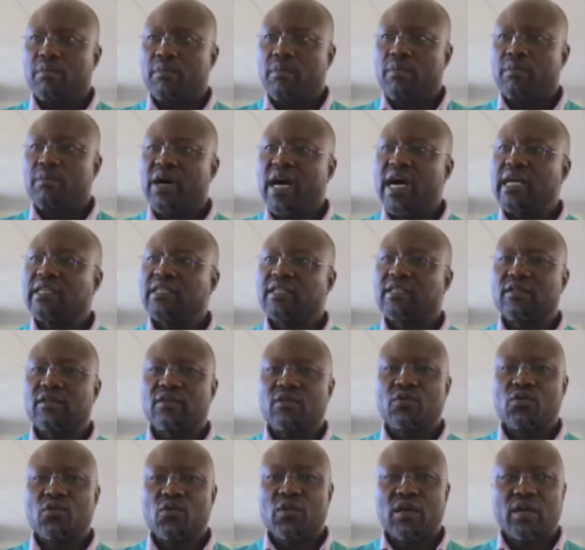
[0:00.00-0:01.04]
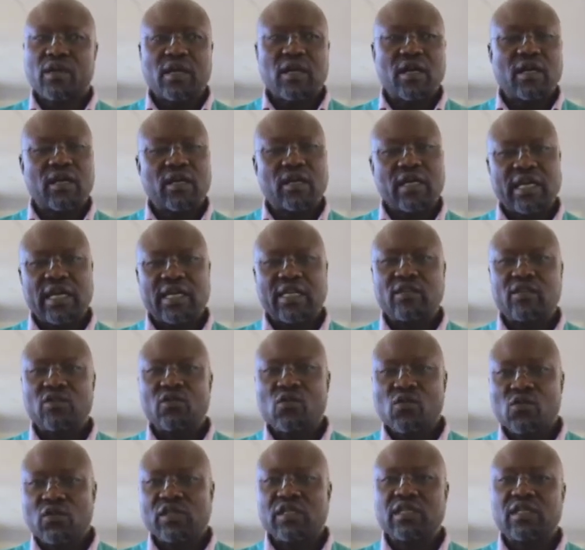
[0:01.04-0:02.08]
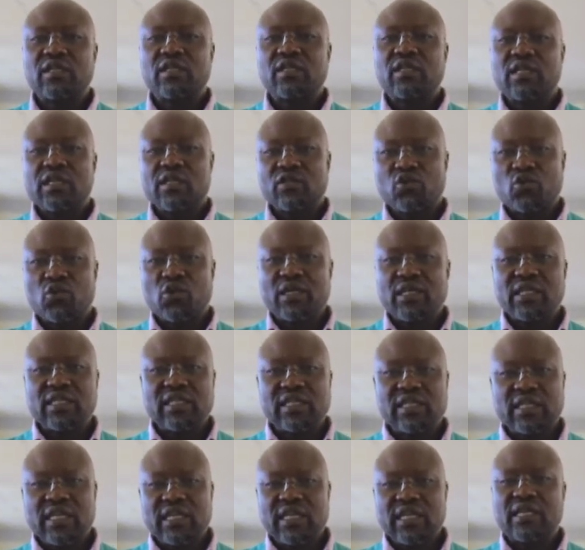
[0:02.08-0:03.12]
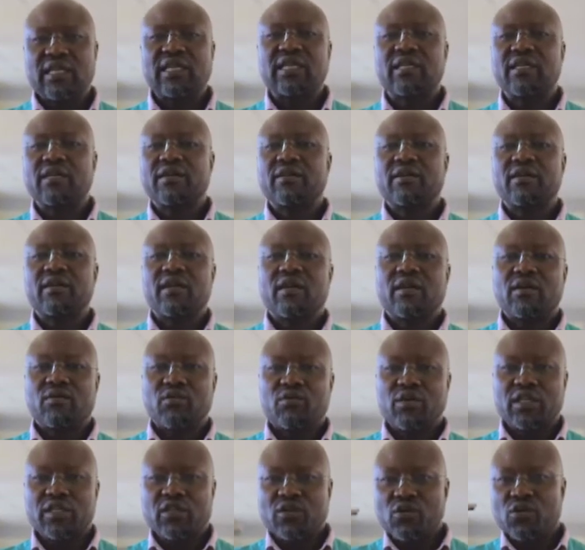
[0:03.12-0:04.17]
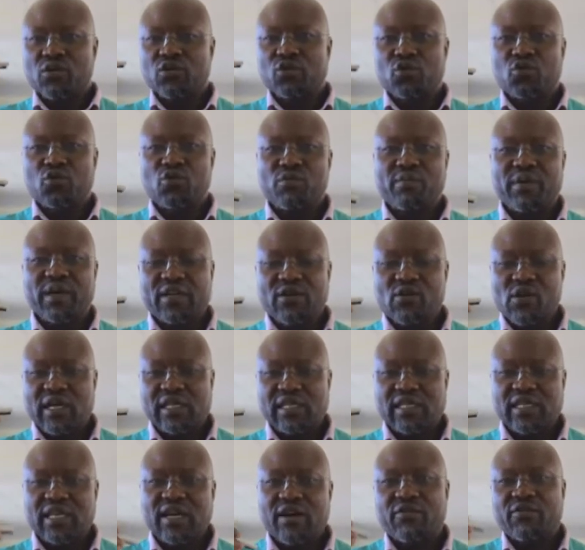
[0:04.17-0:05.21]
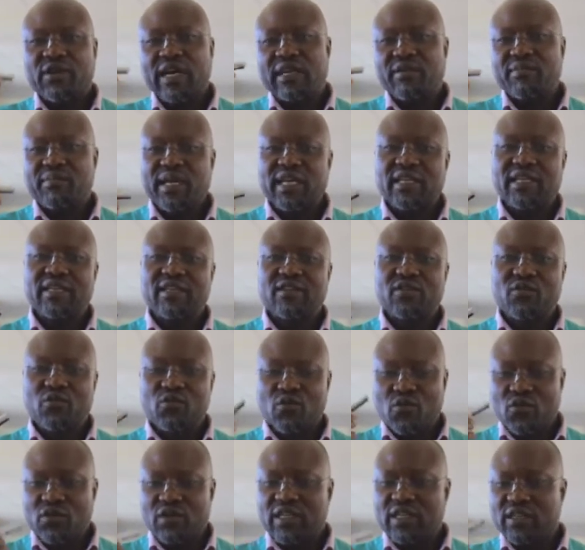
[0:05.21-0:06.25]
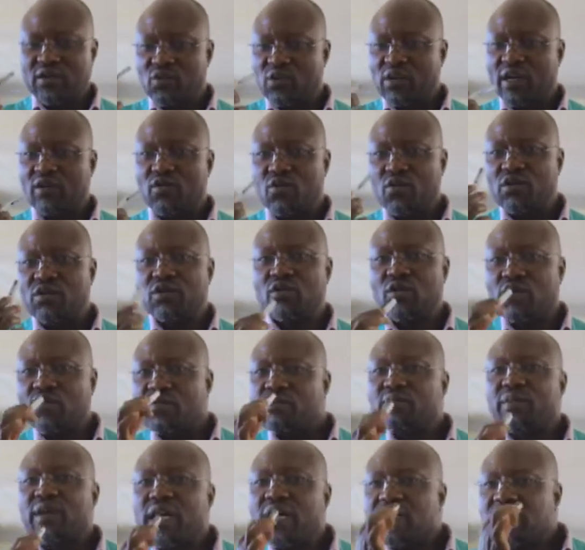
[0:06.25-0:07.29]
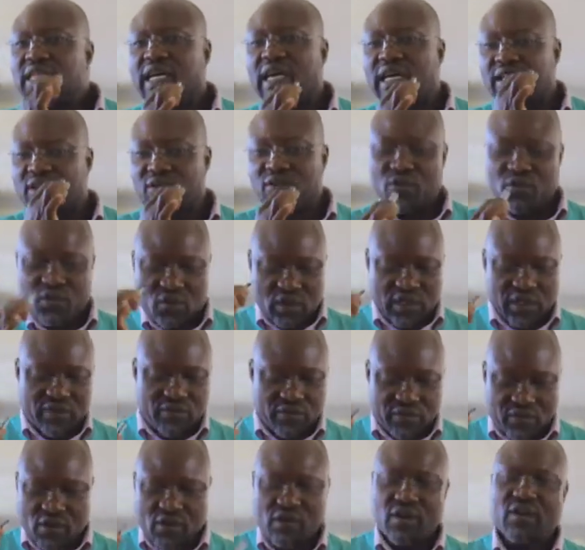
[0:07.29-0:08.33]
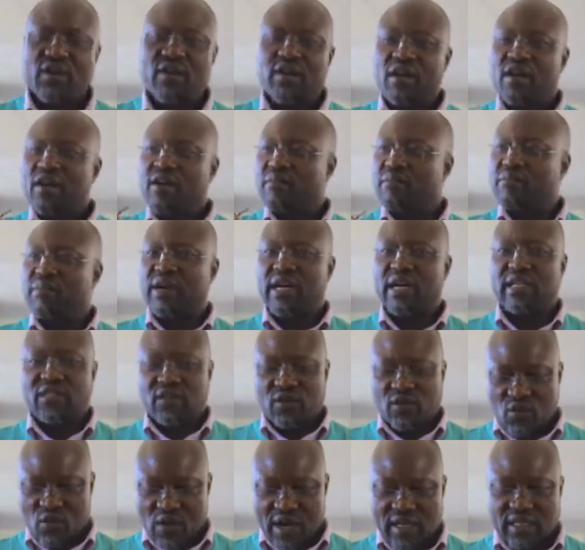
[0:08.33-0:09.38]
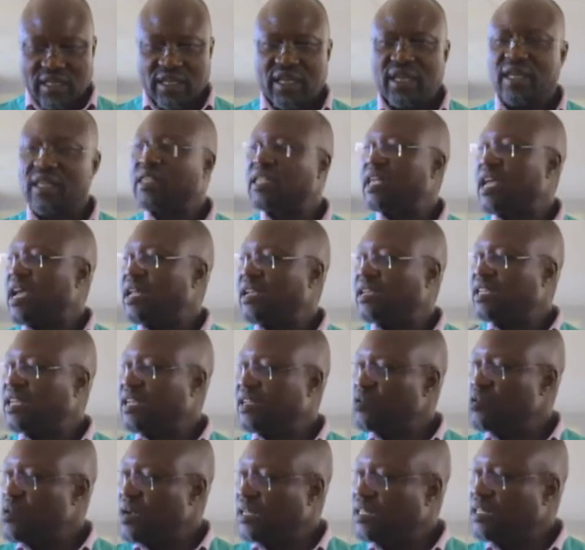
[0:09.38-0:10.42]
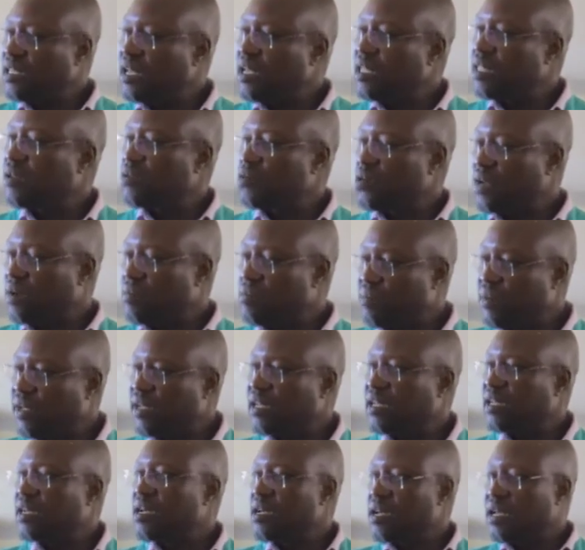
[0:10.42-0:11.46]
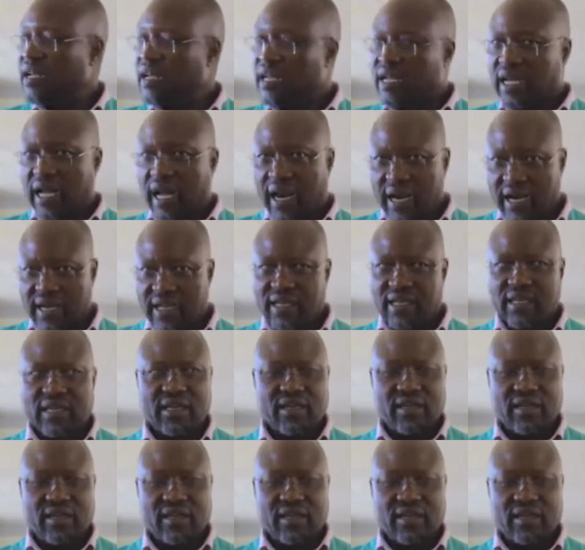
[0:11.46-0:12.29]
but you can use the chewing stick, which you chew by yourself and make it good into a good toothbrush, and you use it for brushing your teeth, and then your teeth will be clean.